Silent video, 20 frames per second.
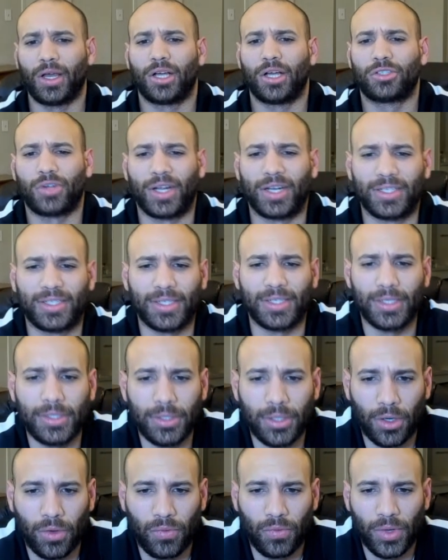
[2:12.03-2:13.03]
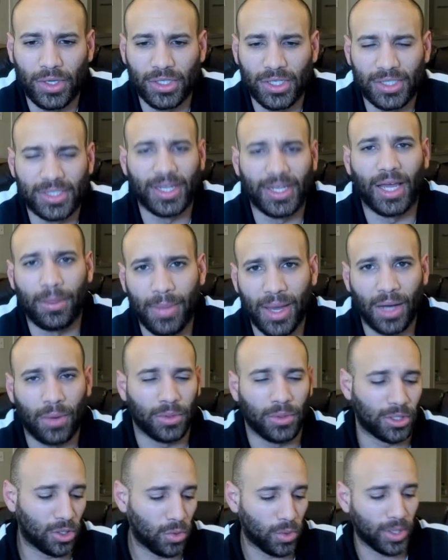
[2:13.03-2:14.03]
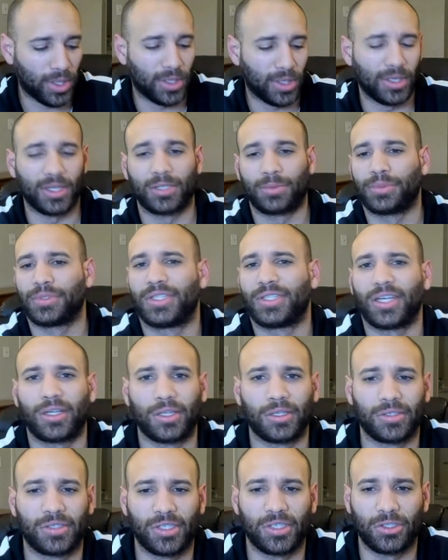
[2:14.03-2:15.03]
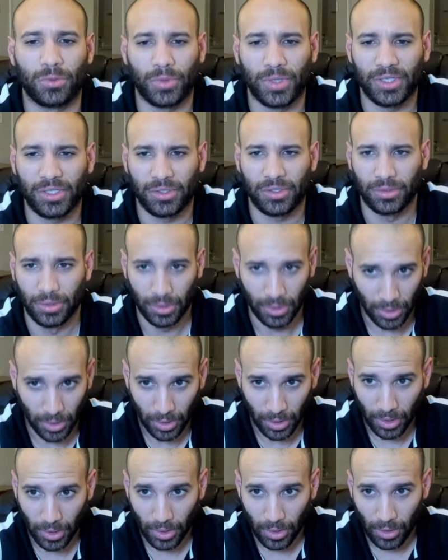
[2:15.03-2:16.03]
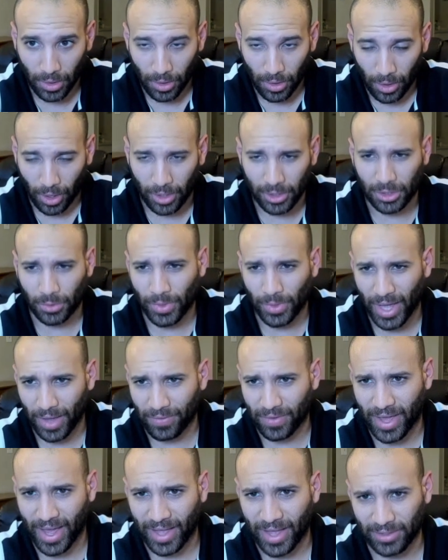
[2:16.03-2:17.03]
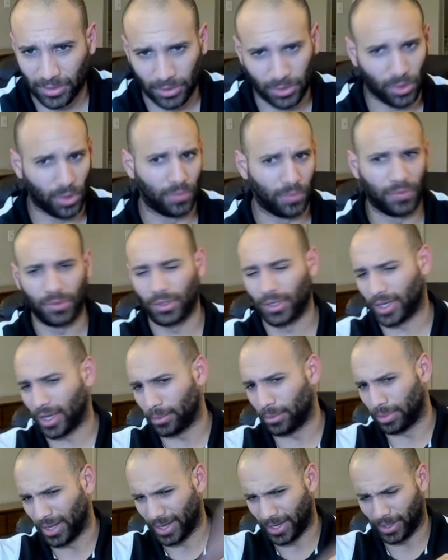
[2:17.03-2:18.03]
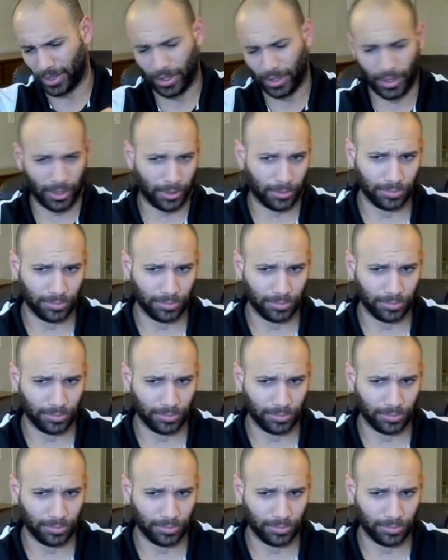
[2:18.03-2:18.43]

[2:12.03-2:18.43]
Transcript: Trying to see, you know, if we can just take back with the queen in this particular situation. All right, so we have castle. So if you look at black,